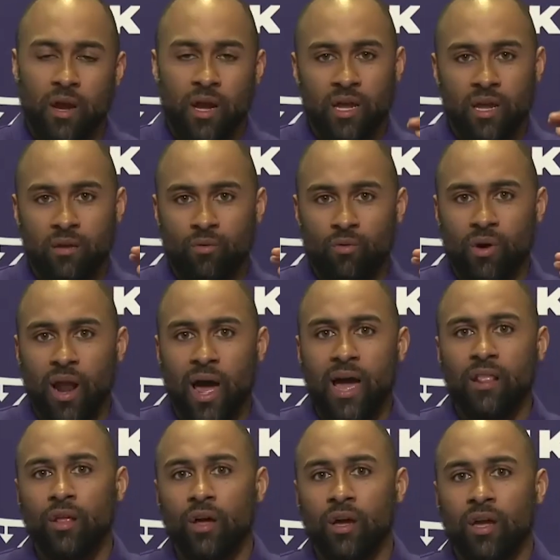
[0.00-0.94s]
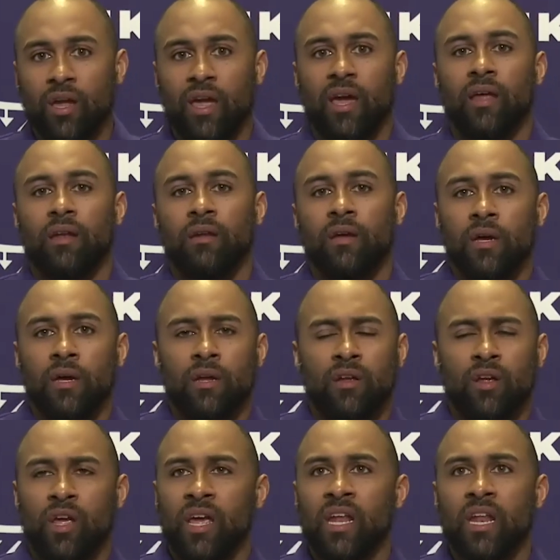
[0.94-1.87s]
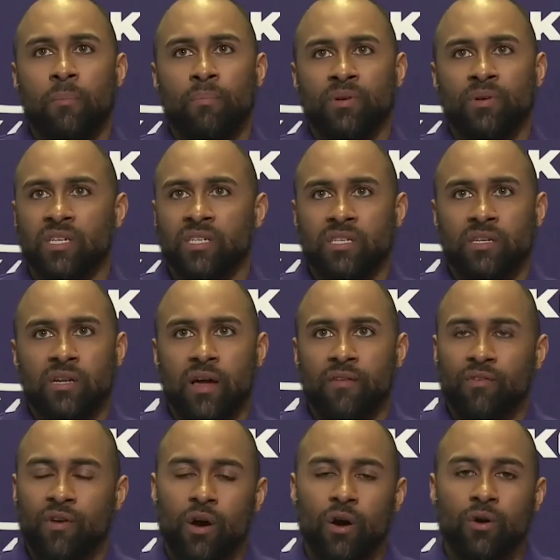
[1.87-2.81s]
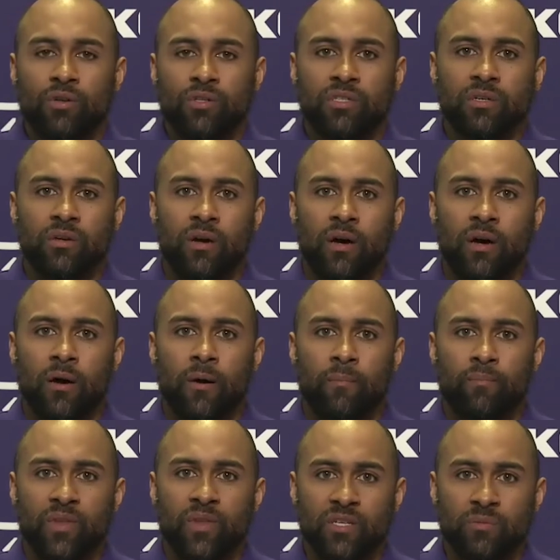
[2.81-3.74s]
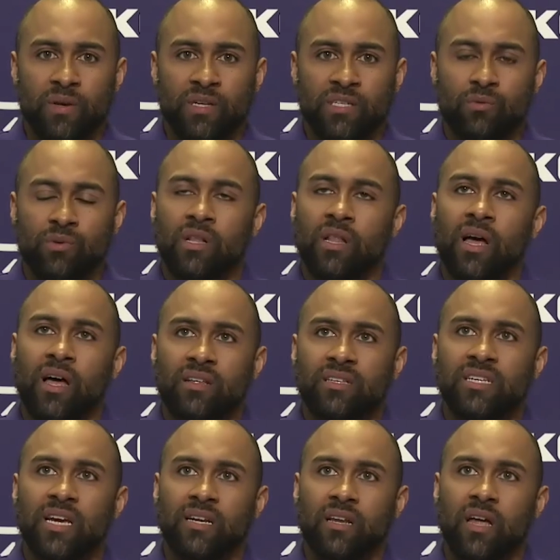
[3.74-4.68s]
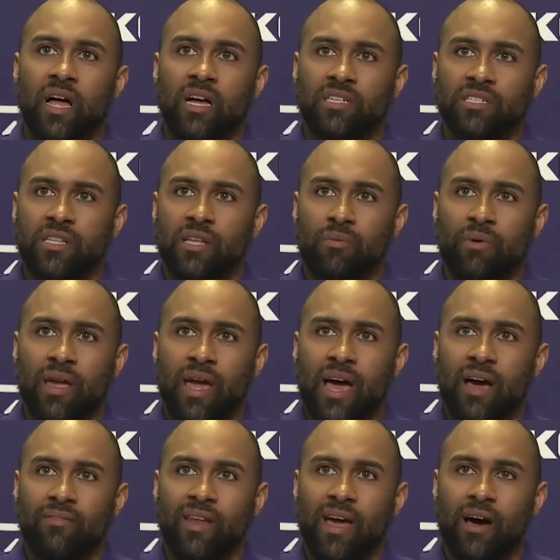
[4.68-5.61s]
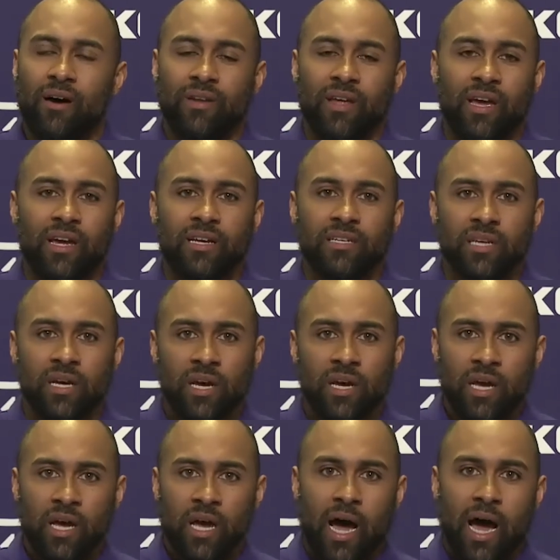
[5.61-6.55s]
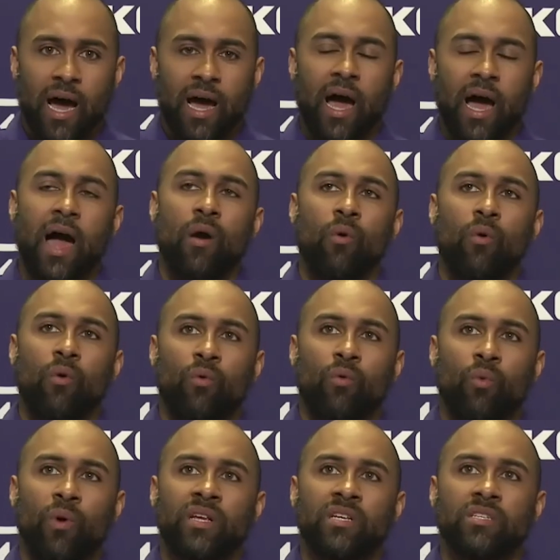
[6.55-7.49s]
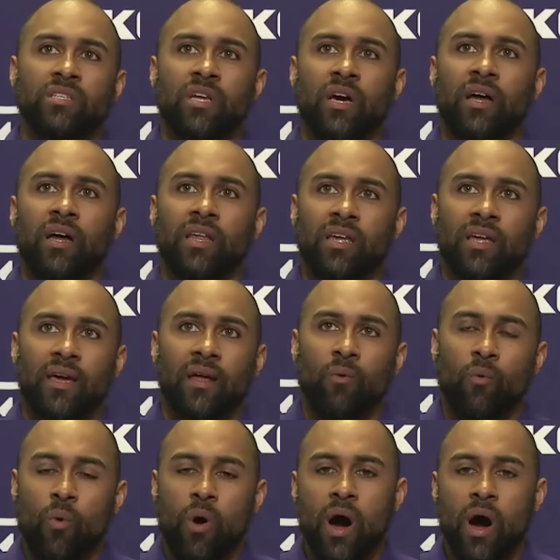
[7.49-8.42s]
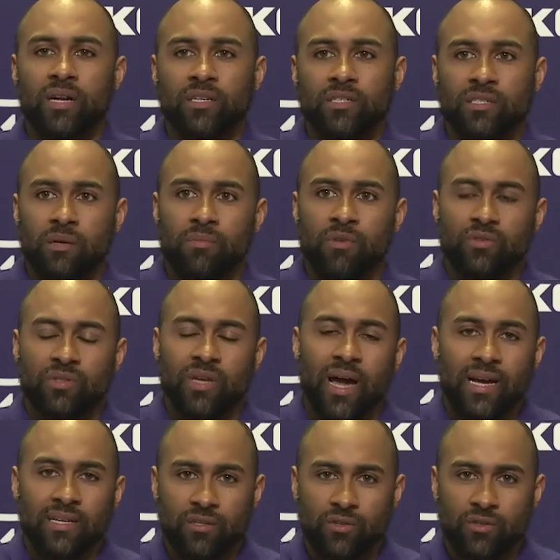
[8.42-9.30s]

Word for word: He, when I look at any position I've coached, um, especially with a lot of the technology that we have nowadays, I, I, we study and watch some of those guys.